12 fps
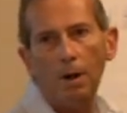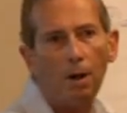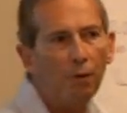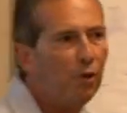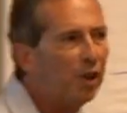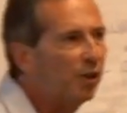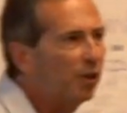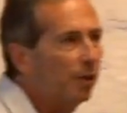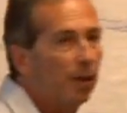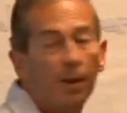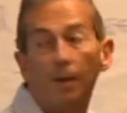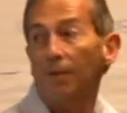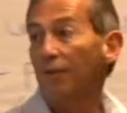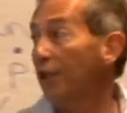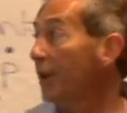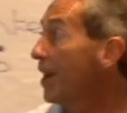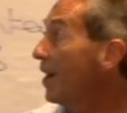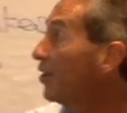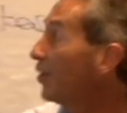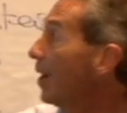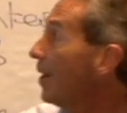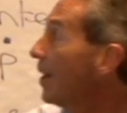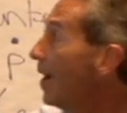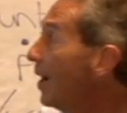our risk-free
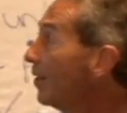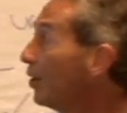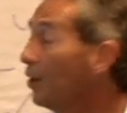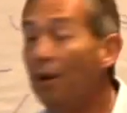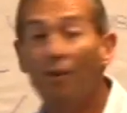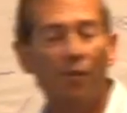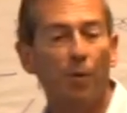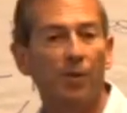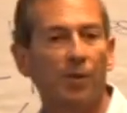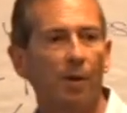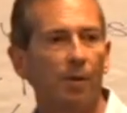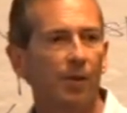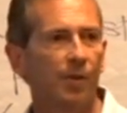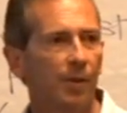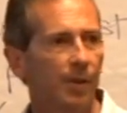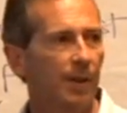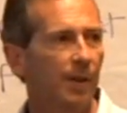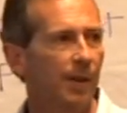asset and our full stocks.